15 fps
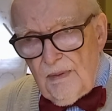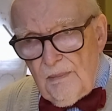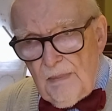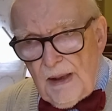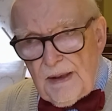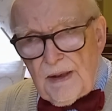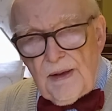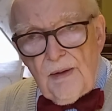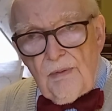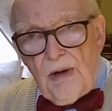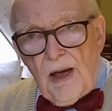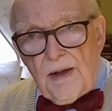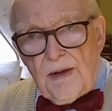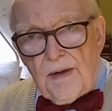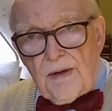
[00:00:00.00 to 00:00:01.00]
making the
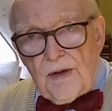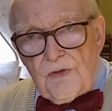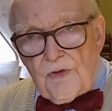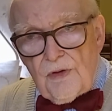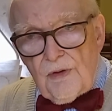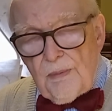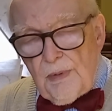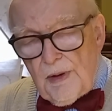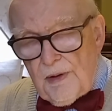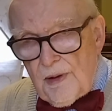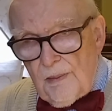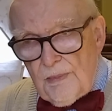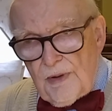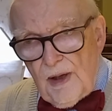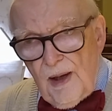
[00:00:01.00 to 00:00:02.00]
right decisions, but
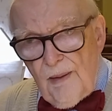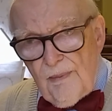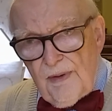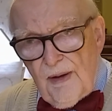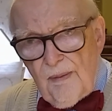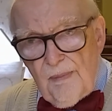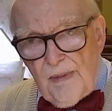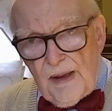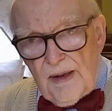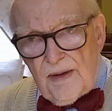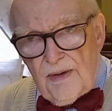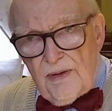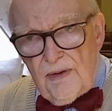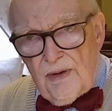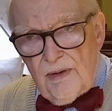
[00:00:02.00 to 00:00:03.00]
sometimes I've made
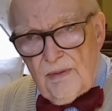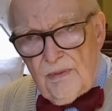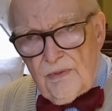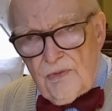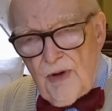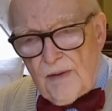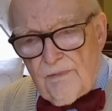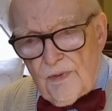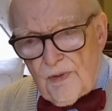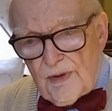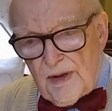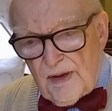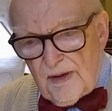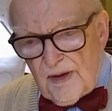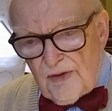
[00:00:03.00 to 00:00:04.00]
dreadful
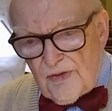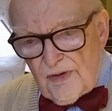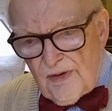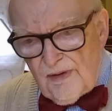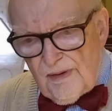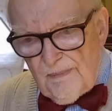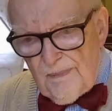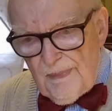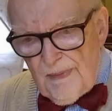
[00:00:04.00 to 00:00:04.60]
decisions.